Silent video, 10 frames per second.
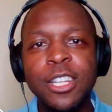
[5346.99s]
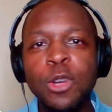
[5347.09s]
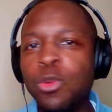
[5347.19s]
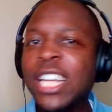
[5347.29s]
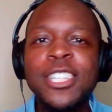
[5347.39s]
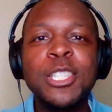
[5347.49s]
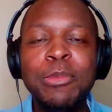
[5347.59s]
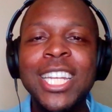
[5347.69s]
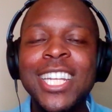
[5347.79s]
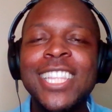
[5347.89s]
Well, that doesn't
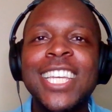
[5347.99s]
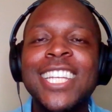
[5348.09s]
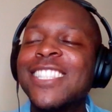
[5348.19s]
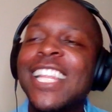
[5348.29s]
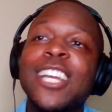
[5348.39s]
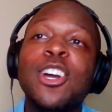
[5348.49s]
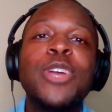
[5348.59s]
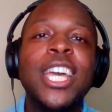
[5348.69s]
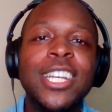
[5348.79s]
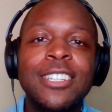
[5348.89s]
mean anything. It's like,
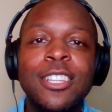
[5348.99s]
okay,